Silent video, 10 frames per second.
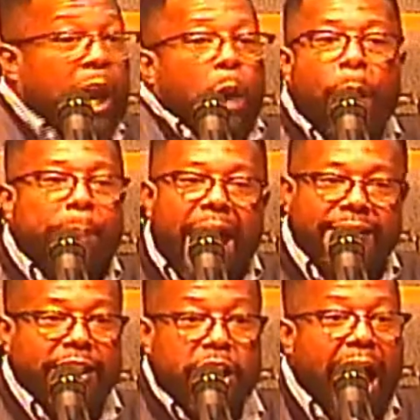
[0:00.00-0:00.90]
well,
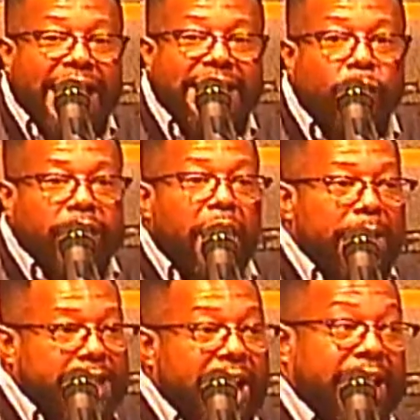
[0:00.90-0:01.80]
Pastor, you know, I just want to come and
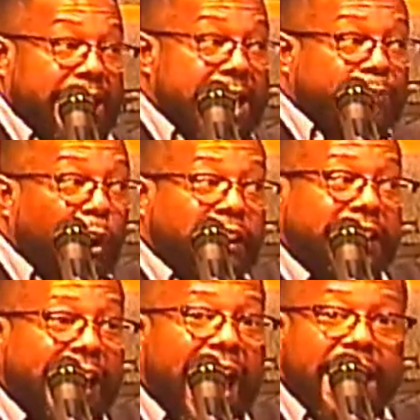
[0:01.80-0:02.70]
tell you these folks are
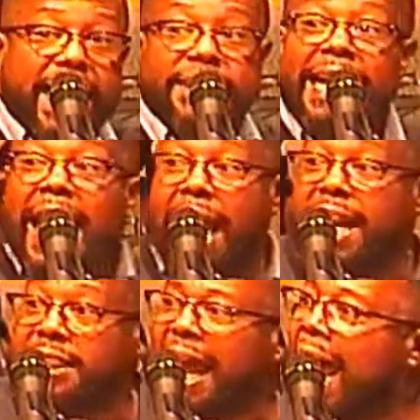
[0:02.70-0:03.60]
saying this. And
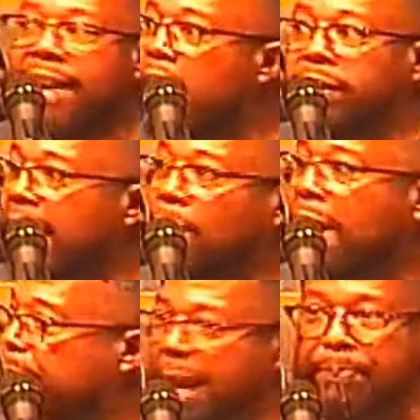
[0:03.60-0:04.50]
these, I don't care
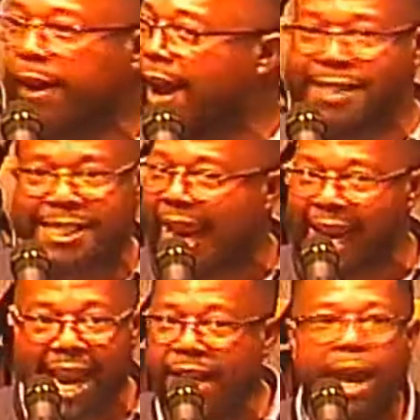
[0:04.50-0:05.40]
what people are
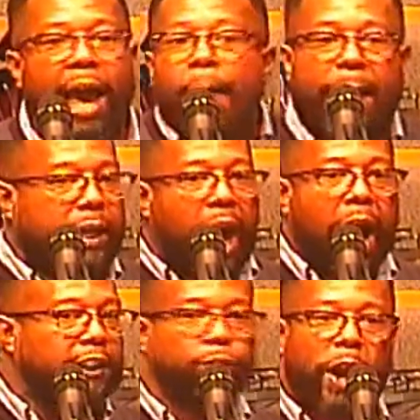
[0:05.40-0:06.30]
saying.
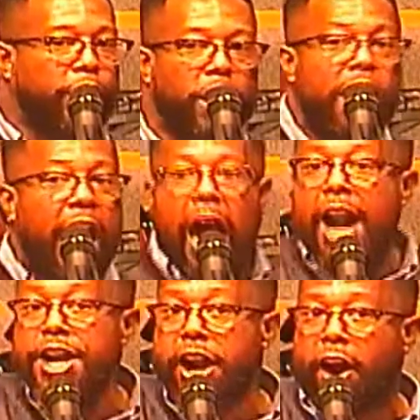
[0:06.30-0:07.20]
Because when you're
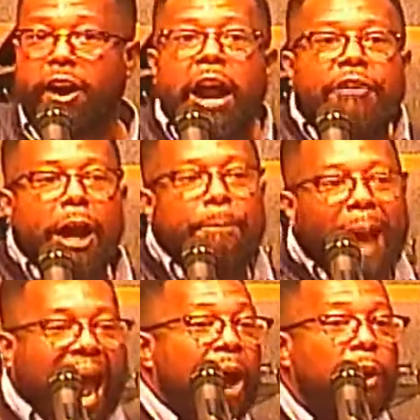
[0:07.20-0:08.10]
under the
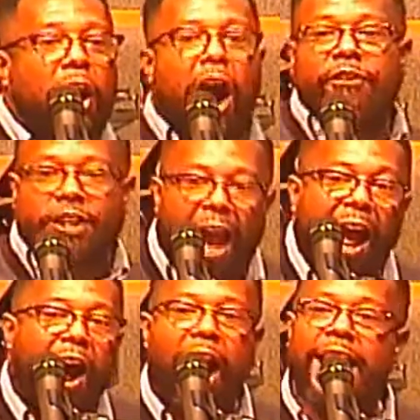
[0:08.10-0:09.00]
power of
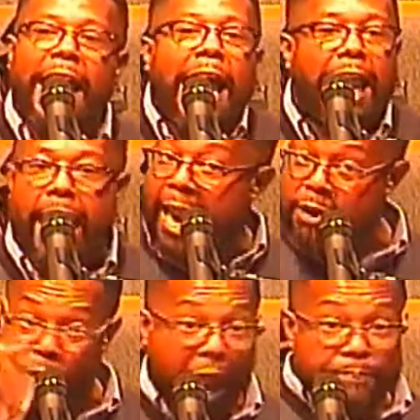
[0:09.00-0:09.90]
God, it
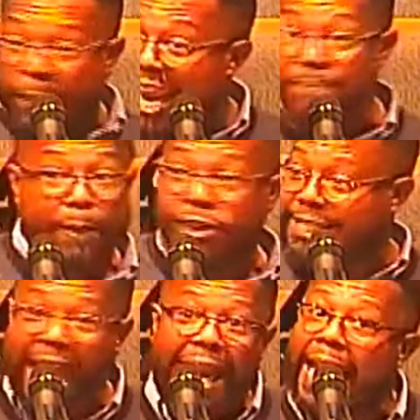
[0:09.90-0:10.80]
ain't what people
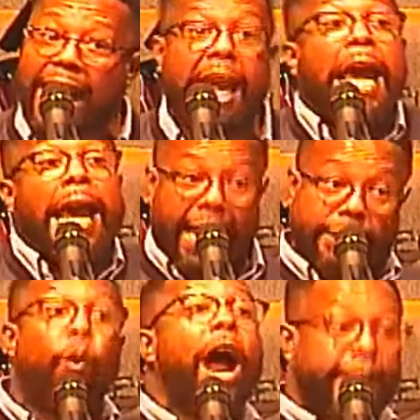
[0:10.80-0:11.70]
saying, it's
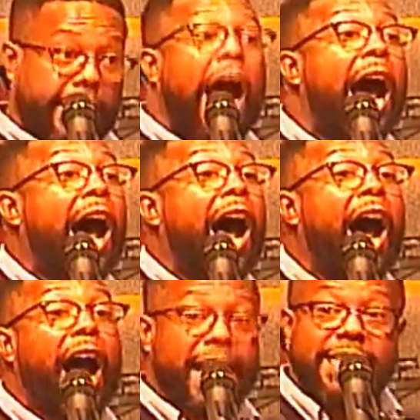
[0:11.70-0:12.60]
what
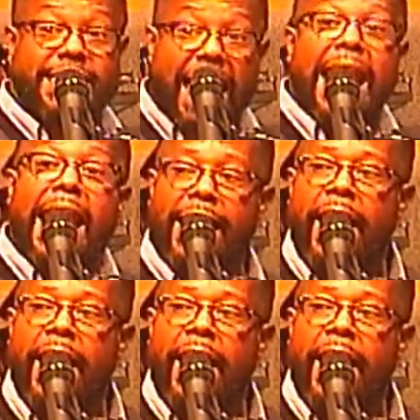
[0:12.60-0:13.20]
God is saying.